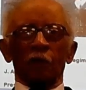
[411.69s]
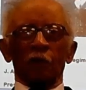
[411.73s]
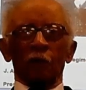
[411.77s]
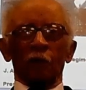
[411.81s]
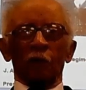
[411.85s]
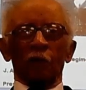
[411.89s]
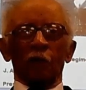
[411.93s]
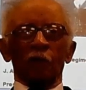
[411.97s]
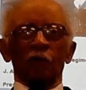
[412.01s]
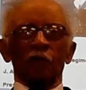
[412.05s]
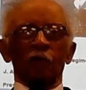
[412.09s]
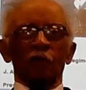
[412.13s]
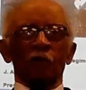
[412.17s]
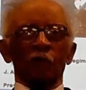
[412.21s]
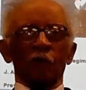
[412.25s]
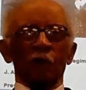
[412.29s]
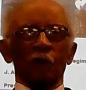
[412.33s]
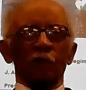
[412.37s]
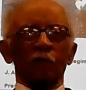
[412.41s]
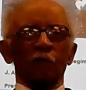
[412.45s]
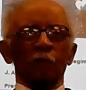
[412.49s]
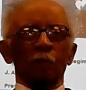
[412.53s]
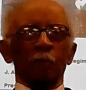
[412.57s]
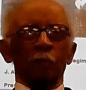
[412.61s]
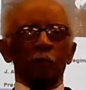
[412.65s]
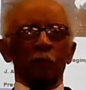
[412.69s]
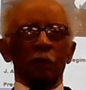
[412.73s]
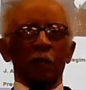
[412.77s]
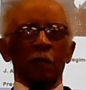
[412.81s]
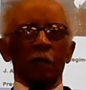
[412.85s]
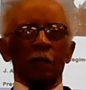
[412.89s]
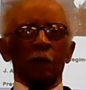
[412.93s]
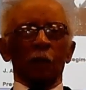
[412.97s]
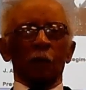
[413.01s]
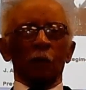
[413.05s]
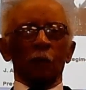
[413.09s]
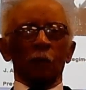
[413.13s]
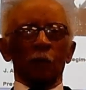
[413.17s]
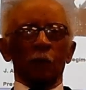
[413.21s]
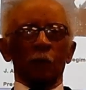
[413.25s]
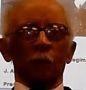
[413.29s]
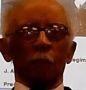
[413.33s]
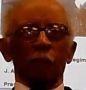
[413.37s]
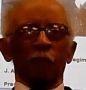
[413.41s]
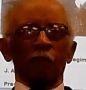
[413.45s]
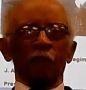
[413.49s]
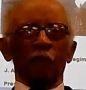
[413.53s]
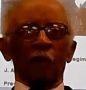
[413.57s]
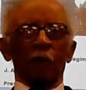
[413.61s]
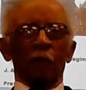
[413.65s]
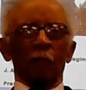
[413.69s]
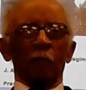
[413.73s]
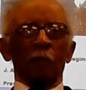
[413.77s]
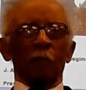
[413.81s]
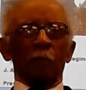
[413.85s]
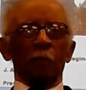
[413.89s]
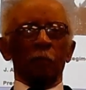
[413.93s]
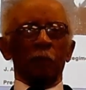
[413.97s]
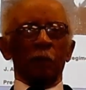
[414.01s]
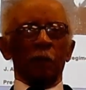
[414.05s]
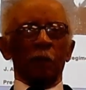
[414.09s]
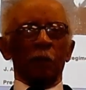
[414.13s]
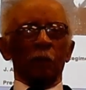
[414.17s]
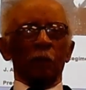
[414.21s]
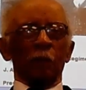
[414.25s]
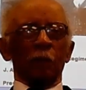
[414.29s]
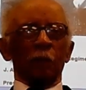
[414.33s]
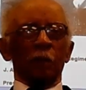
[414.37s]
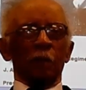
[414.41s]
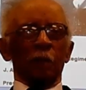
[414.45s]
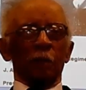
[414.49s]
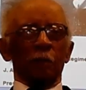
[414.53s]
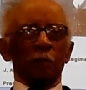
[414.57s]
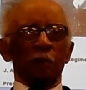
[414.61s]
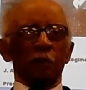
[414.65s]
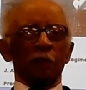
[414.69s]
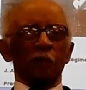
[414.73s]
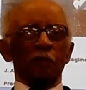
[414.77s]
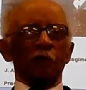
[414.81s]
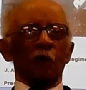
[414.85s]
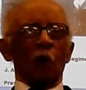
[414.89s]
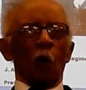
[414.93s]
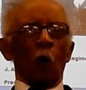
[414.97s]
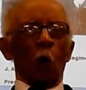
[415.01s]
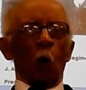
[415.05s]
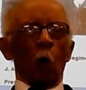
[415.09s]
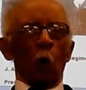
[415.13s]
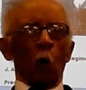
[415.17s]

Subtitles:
36 former POWs